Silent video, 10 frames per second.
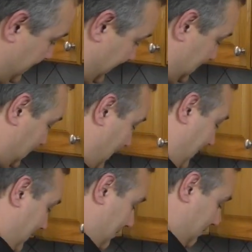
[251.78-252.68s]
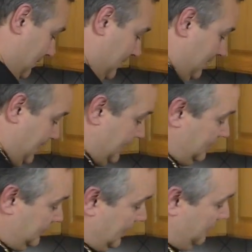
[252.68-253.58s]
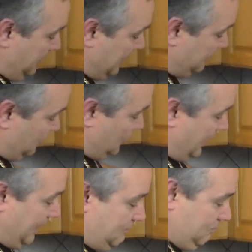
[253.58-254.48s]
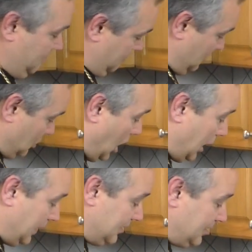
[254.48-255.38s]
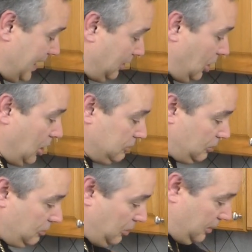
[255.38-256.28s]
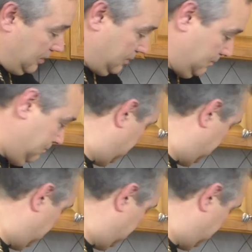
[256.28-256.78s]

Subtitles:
you can see. That's a thin piece of chicken. Not gonna take long to cook,